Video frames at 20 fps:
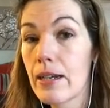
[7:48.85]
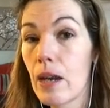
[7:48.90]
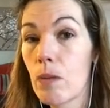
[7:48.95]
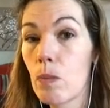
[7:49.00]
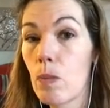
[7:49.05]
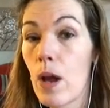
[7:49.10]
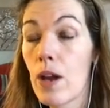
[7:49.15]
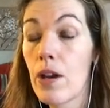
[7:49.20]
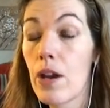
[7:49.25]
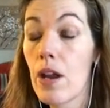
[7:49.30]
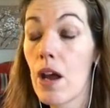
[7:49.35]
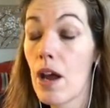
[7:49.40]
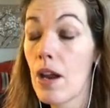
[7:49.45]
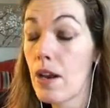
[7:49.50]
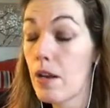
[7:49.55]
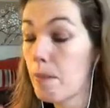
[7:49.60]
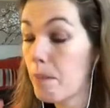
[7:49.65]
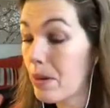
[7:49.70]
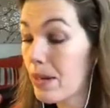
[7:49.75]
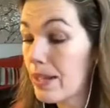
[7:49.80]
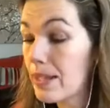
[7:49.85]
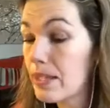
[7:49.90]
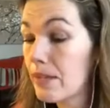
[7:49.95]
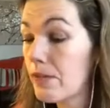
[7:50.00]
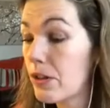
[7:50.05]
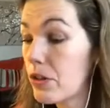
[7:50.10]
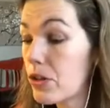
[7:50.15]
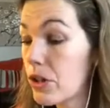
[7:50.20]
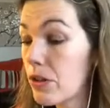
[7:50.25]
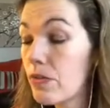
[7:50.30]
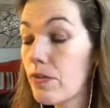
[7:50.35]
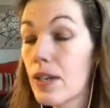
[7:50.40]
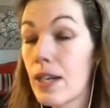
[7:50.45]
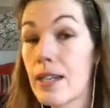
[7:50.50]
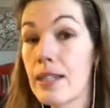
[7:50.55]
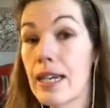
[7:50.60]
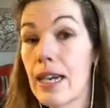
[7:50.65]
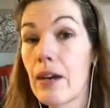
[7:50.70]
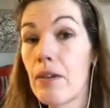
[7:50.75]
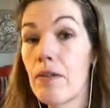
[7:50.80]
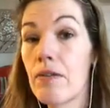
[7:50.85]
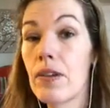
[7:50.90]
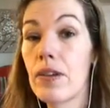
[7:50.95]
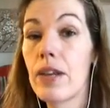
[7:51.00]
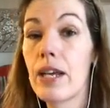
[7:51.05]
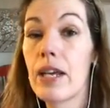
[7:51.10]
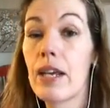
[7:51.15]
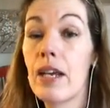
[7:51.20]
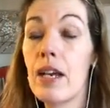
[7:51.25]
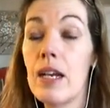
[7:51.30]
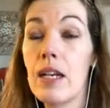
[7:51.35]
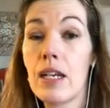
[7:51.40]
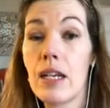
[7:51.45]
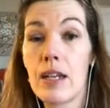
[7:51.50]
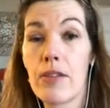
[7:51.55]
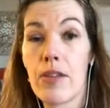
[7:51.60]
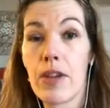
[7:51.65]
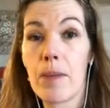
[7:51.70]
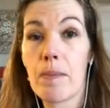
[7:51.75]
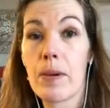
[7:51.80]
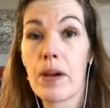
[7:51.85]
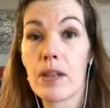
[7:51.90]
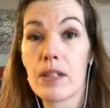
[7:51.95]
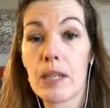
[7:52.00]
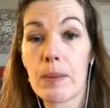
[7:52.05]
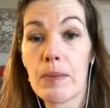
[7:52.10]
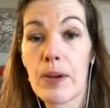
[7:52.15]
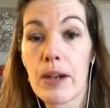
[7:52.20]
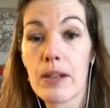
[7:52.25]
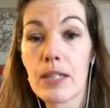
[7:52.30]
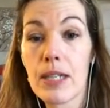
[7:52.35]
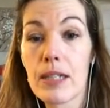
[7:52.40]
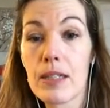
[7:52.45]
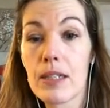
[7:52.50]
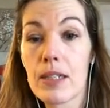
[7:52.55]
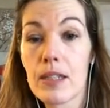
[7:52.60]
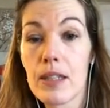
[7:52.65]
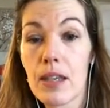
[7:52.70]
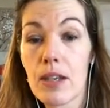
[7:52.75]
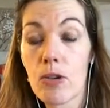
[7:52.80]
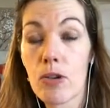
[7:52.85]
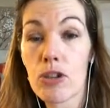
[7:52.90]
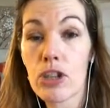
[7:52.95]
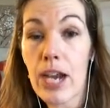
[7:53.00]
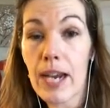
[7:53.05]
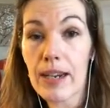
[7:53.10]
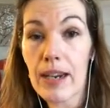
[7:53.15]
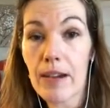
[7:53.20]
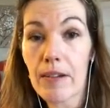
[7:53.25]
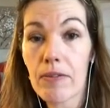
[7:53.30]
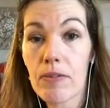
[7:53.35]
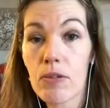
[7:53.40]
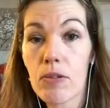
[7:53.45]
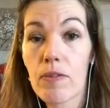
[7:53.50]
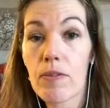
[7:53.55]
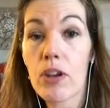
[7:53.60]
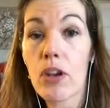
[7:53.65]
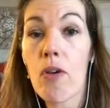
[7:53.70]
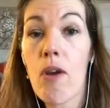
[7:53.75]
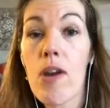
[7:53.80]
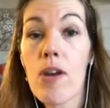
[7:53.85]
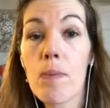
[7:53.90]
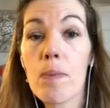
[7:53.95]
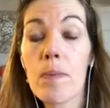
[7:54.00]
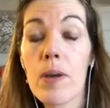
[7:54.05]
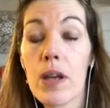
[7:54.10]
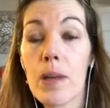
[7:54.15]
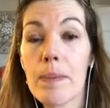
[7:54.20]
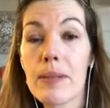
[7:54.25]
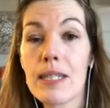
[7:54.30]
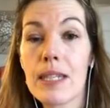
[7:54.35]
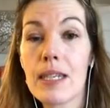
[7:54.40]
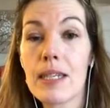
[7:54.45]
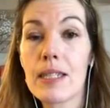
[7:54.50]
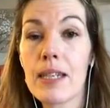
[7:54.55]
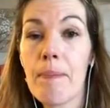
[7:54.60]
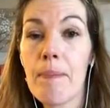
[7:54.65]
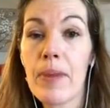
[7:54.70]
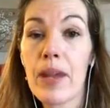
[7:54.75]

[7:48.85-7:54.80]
And please, if you do find out for the third-party processors that you're checking for your own purposes,